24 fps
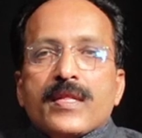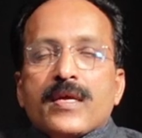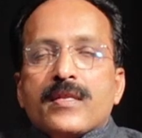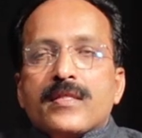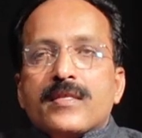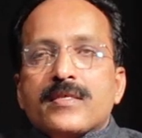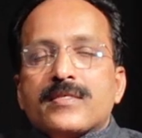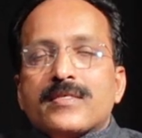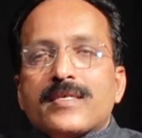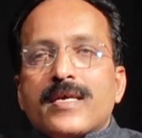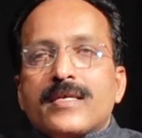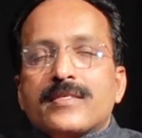that,
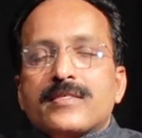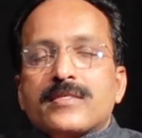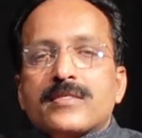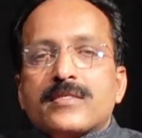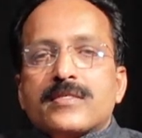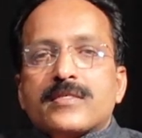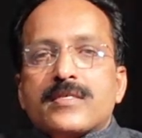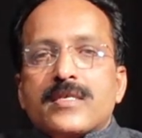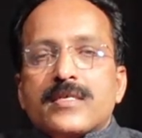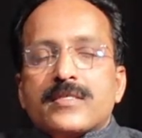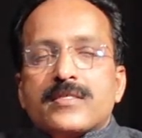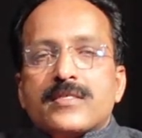the stage
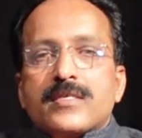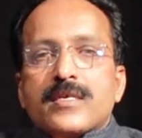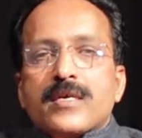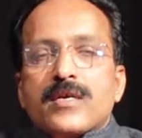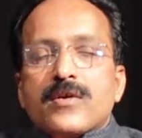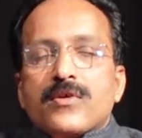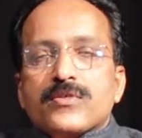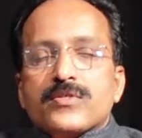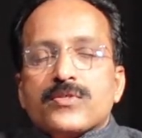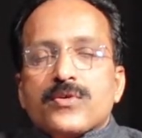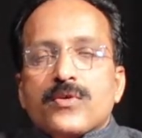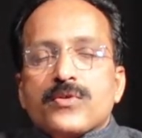testing
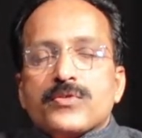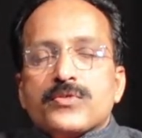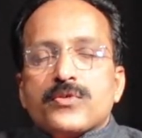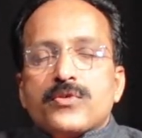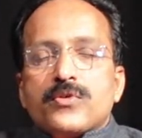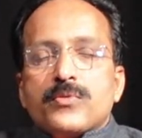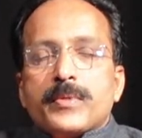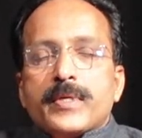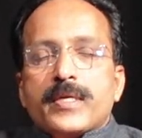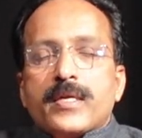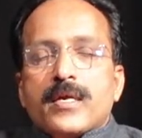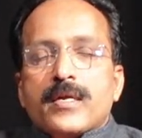is also
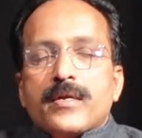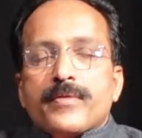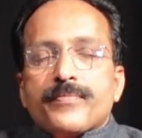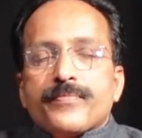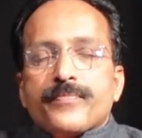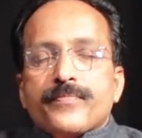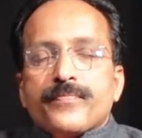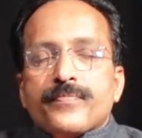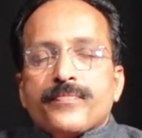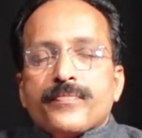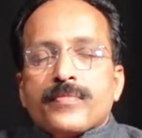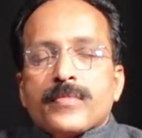to be done,
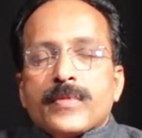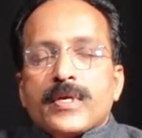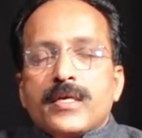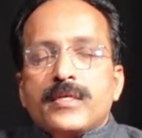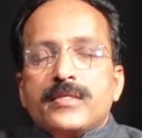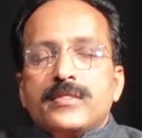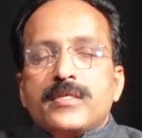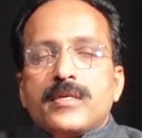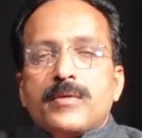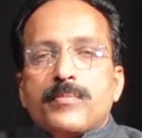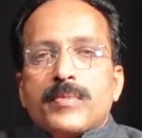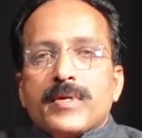
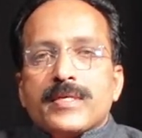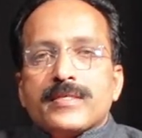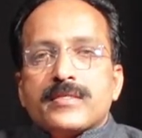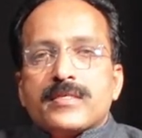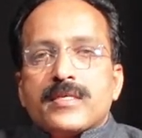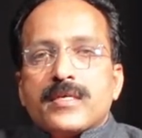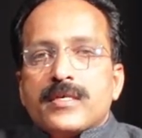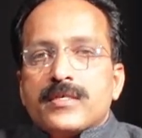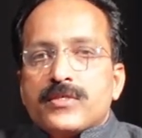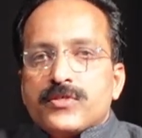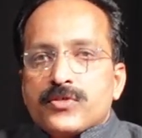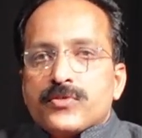engine plus
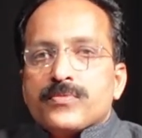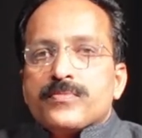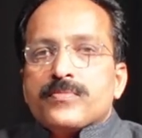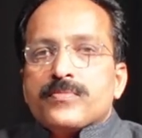stage.